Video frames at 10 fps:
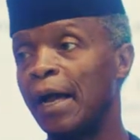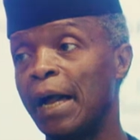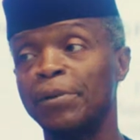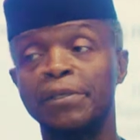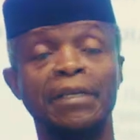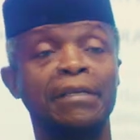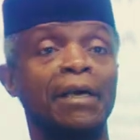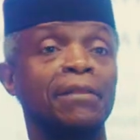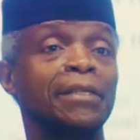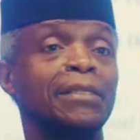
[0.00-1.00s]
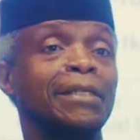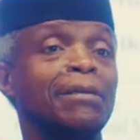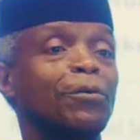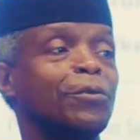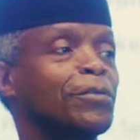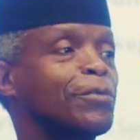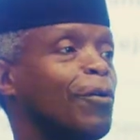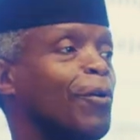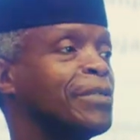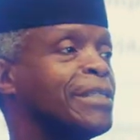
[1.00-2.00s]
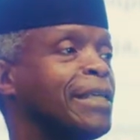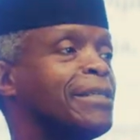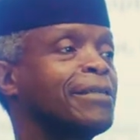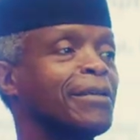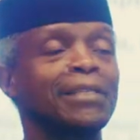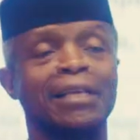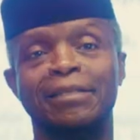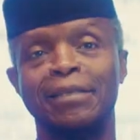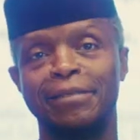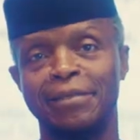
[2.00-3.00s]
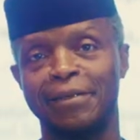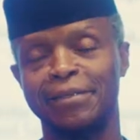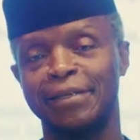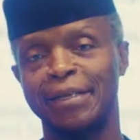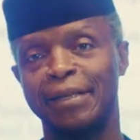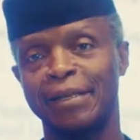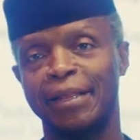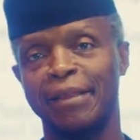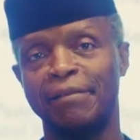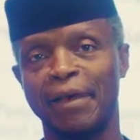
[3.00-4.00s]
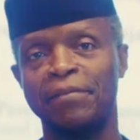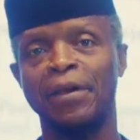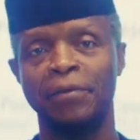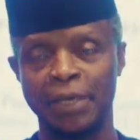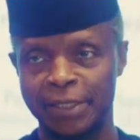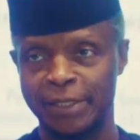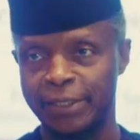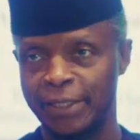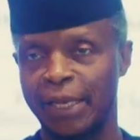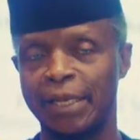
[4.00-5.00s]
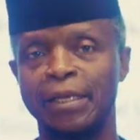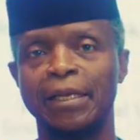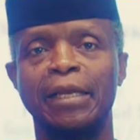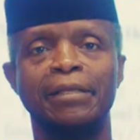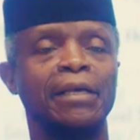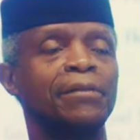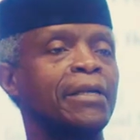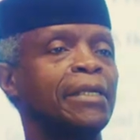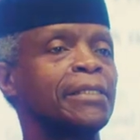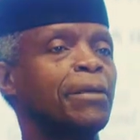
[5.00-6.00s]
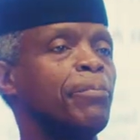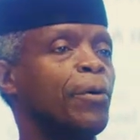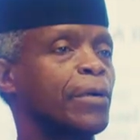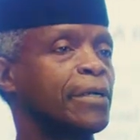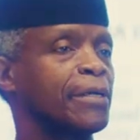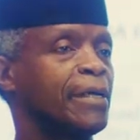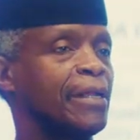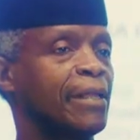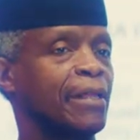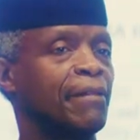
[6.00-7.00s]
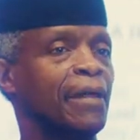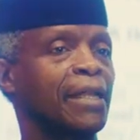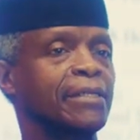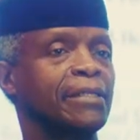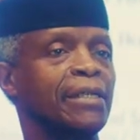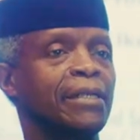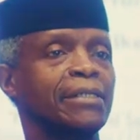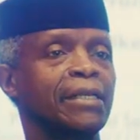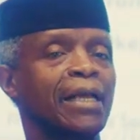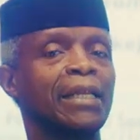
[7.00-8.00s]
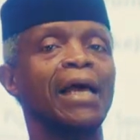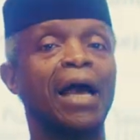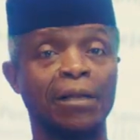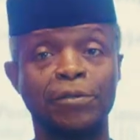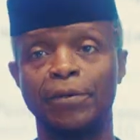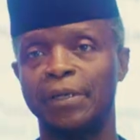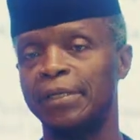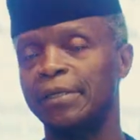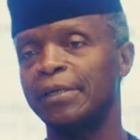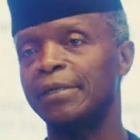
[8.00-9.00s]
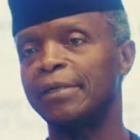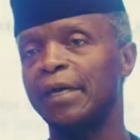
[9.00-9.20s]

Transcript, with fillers: I must say that this is a most audacious assertion, that there is a book that can actually